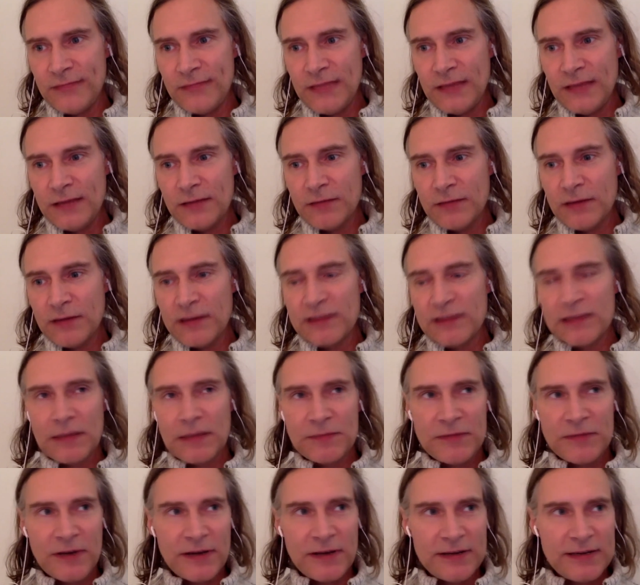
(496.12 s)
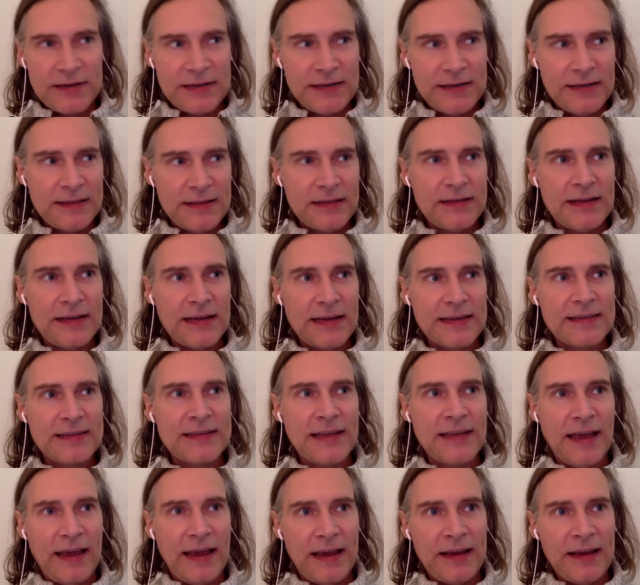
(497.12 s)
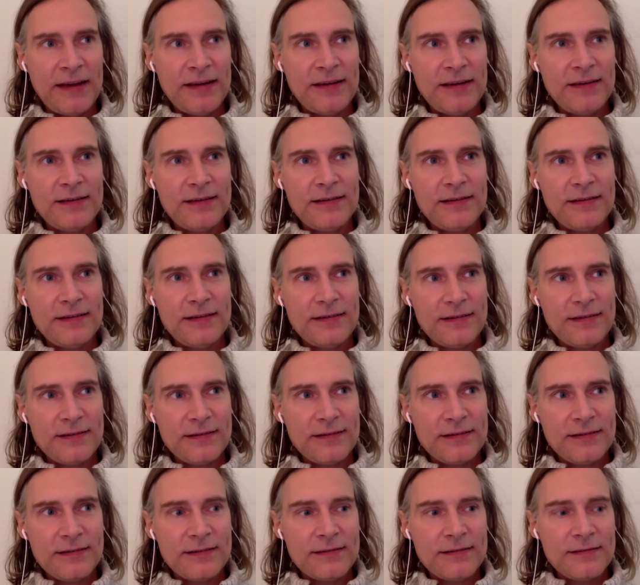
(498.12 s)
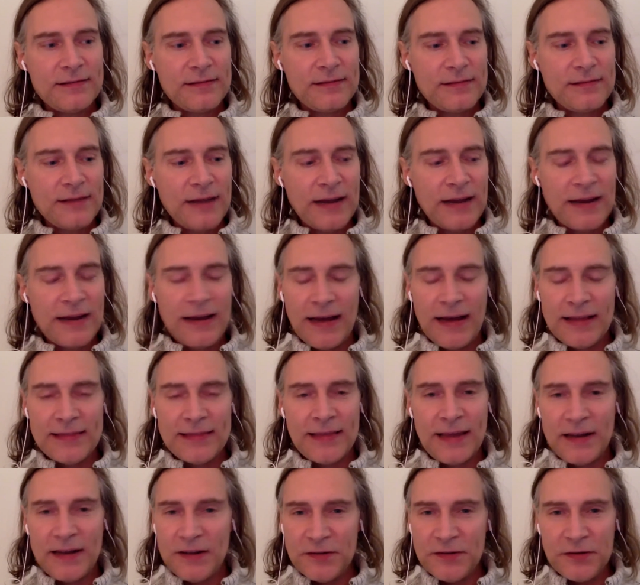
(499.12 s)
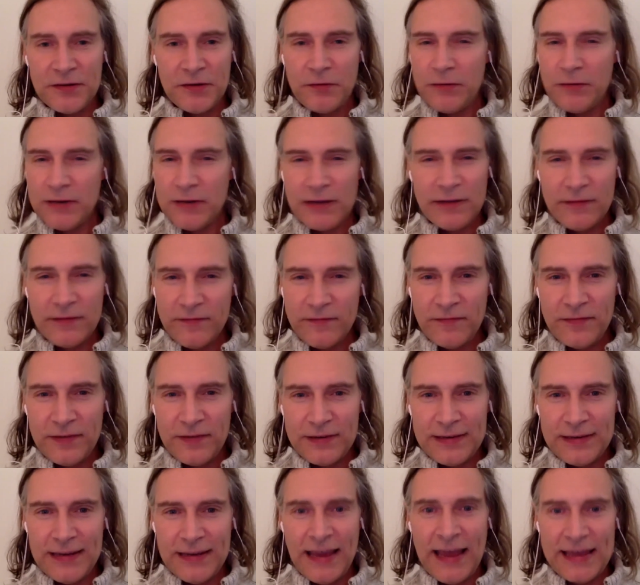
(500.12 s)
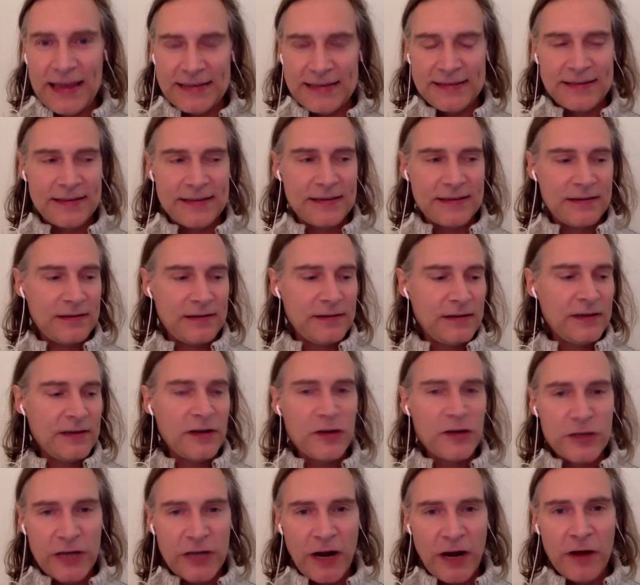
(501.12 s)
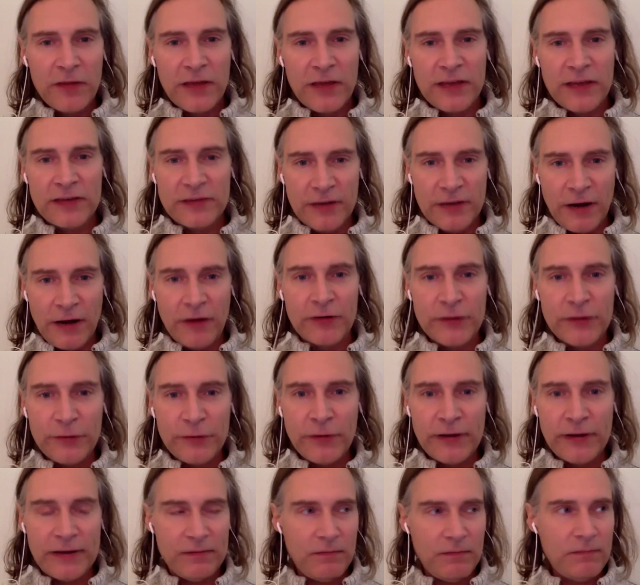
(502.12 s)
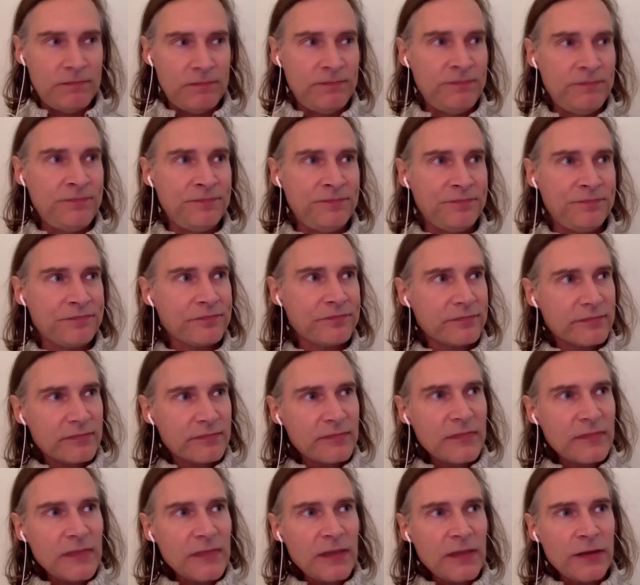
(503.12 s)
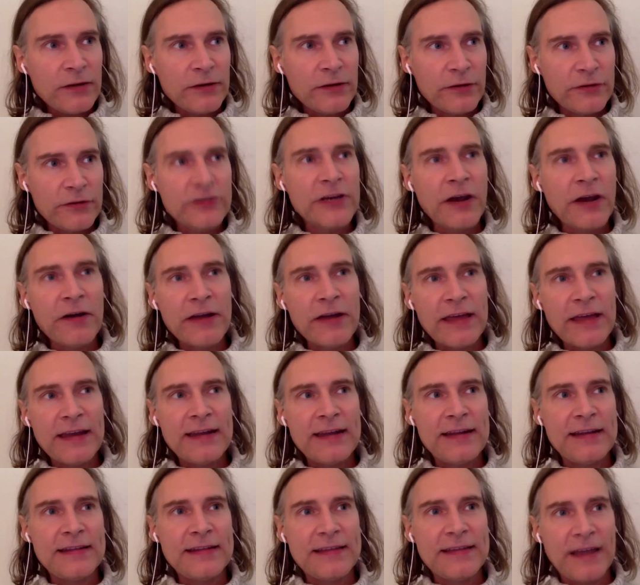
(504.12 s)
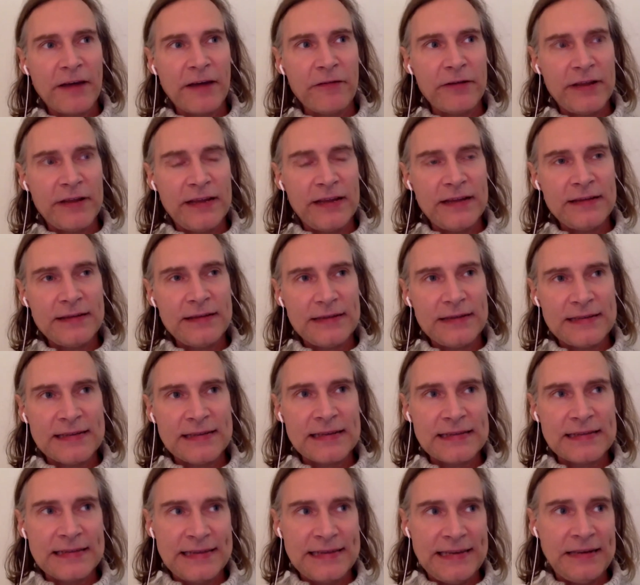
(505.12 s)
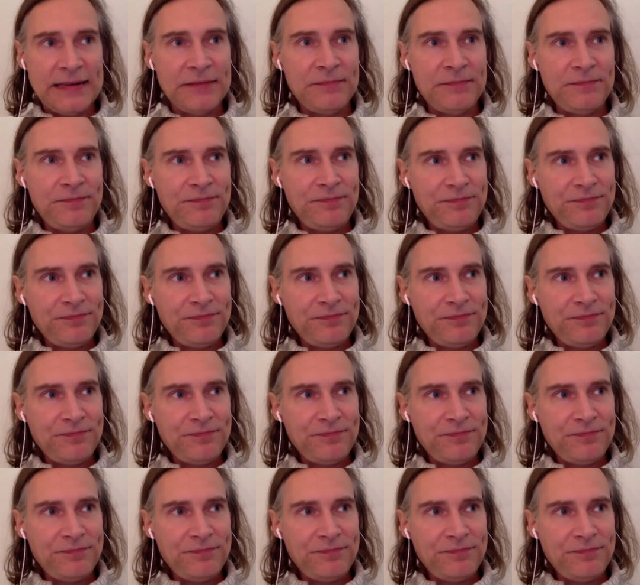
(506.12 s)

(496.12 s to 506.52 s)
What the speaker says: So I slept on it, and the next day I got that intuitive, yes, share this, share it, do it. You're sharing it in integrity, it's clean.